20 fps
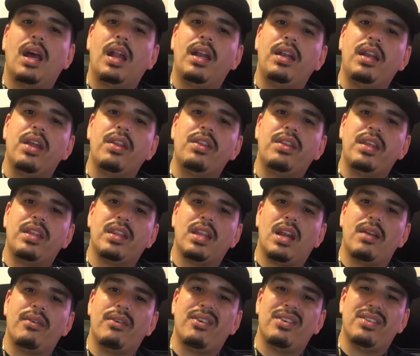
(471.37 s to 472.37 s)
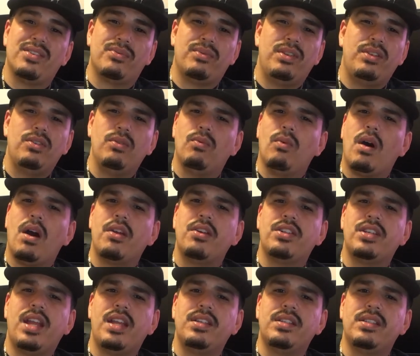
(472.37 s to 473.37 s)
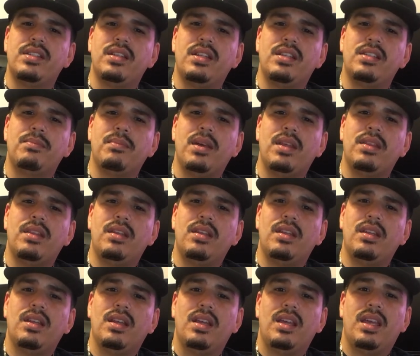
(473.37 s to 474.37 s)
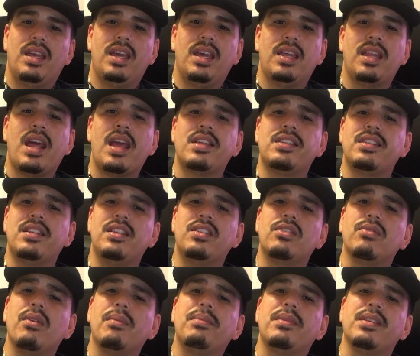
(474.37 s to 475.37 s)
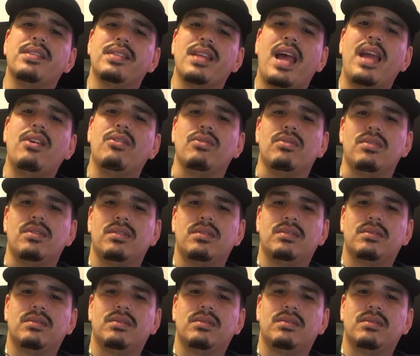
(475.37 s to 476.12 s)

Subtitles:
Another thing that I've heard is when you do water changes in this method, it could actually interrupt the cycle.